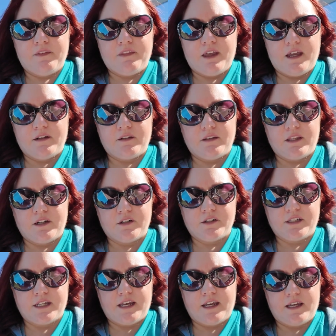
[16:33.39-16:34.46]
And then
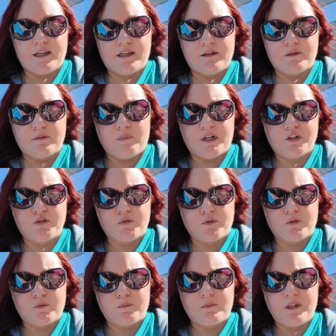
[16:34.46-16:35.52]
there's a
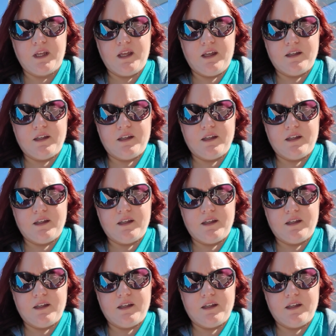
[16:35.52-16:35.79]
mushroom